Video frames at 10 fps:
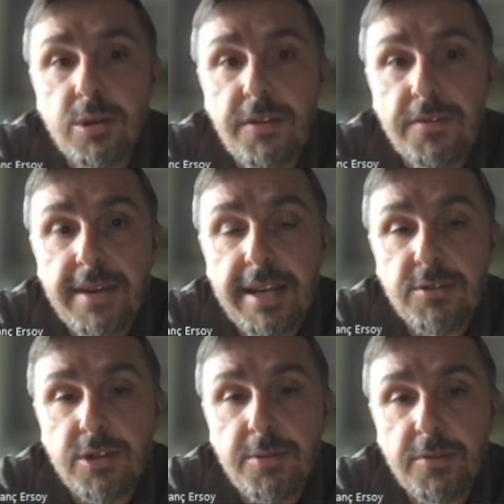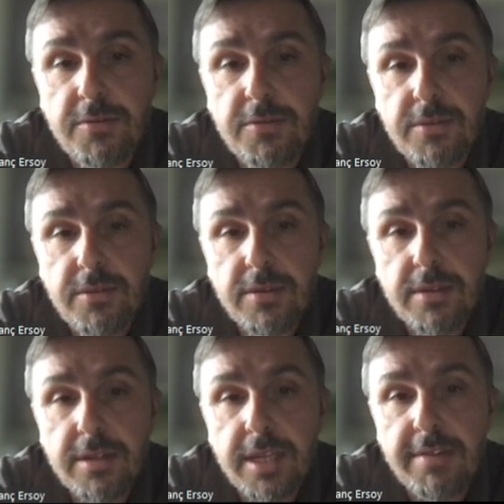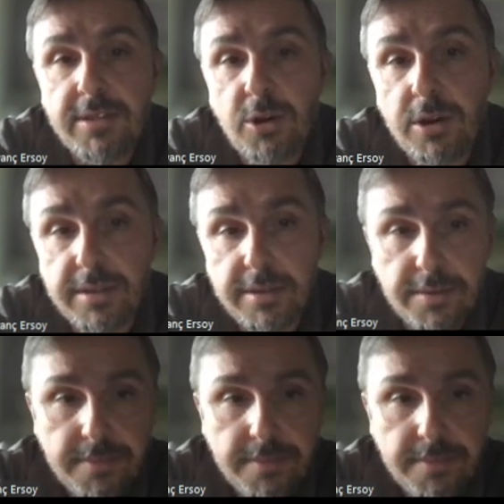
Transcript: of a finite group of even order.